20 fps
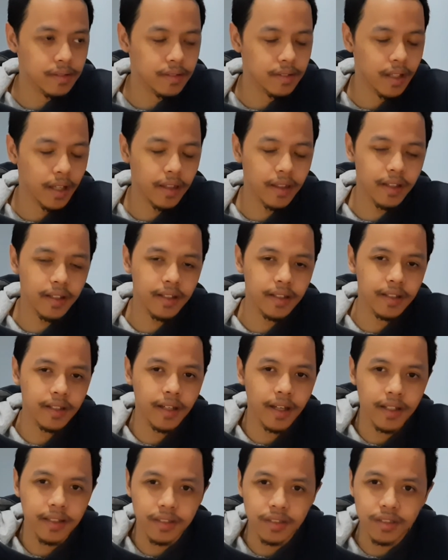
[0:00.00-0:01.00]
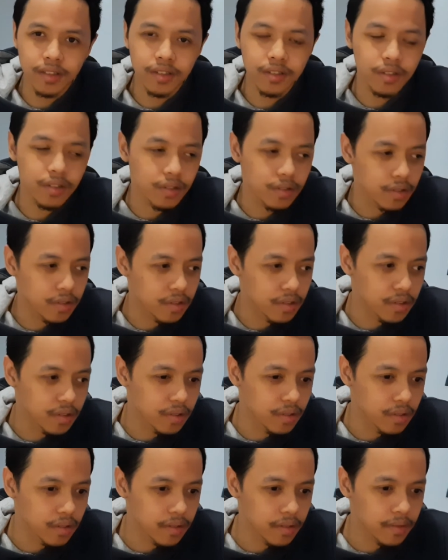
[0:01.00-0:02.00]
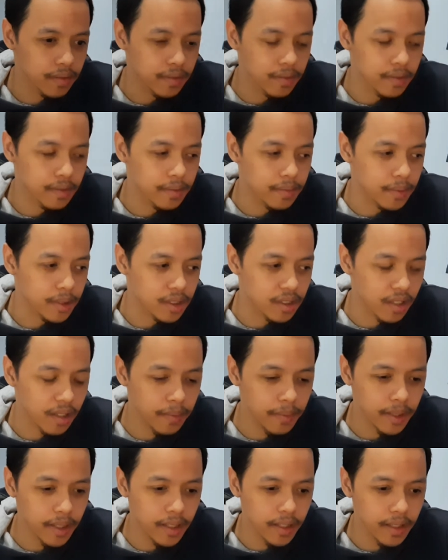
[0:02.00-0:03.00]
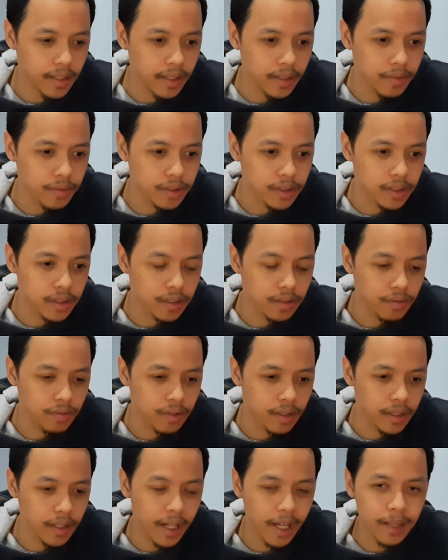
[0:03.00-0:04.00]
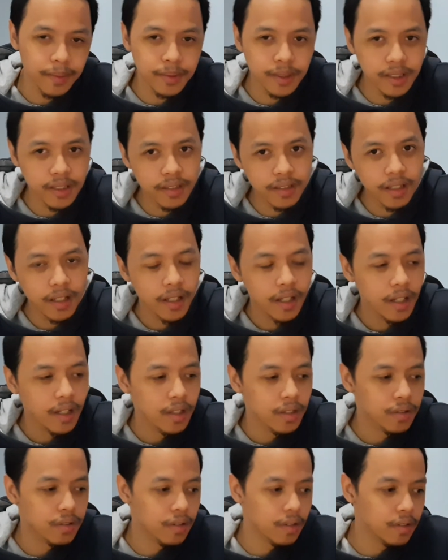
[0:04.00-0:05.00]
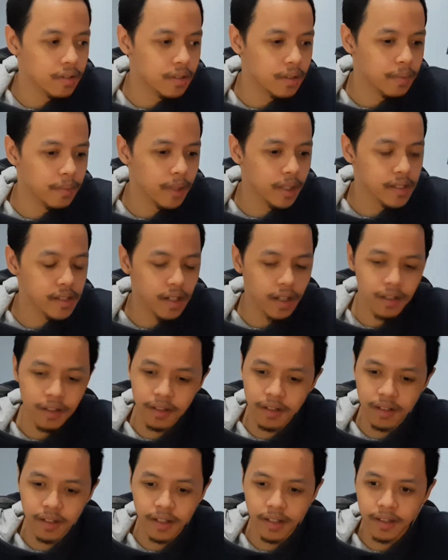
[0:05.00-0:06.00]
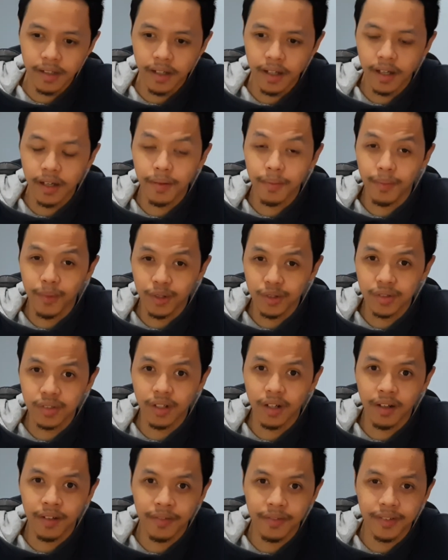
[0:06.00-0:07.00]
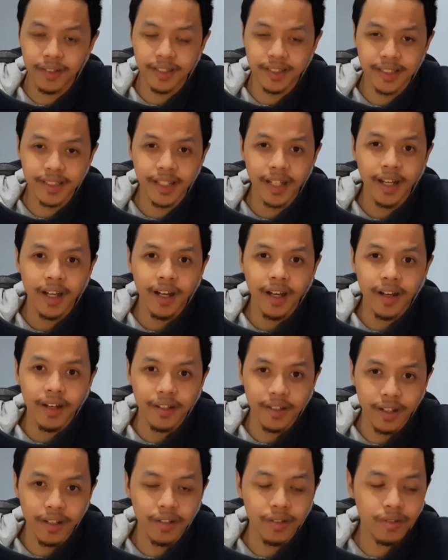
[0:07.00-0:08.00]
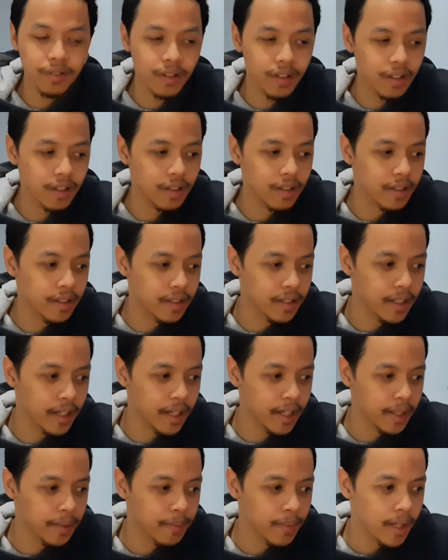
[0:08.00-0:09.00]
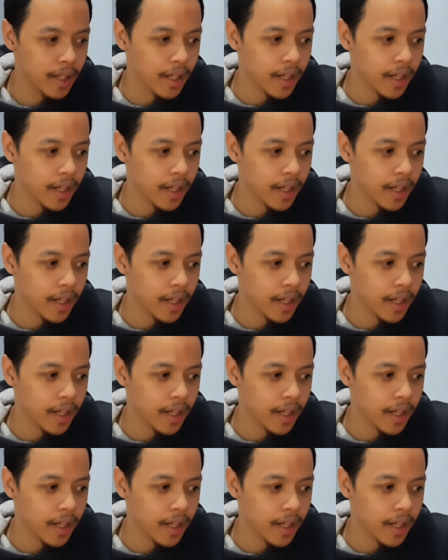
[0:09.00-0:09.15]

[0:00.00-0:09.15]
I think it has to go to McTominay. He was just really absent throughout the match, other than that most obvious yellow card of the game.